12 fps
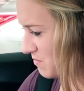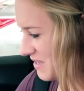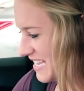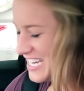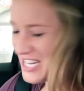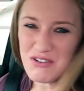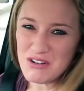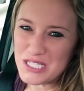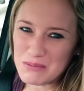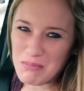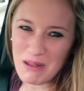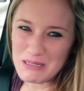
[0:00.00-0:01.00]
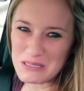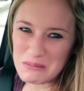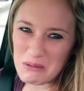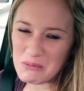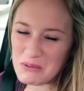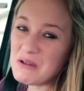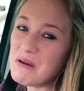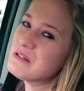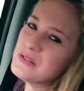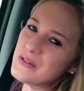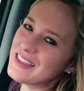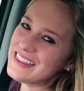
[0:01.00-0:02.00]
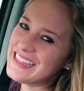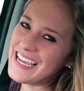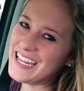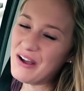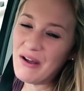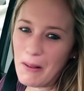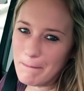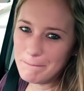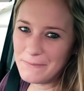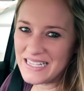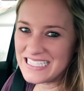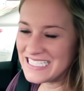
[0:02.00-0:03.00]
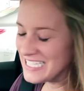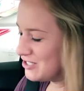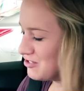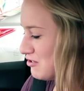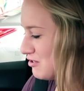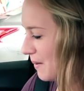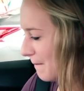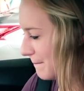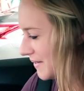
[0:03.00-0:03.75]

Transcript: are we going? We're irresponsible. We're going to Atlanta on a business trip.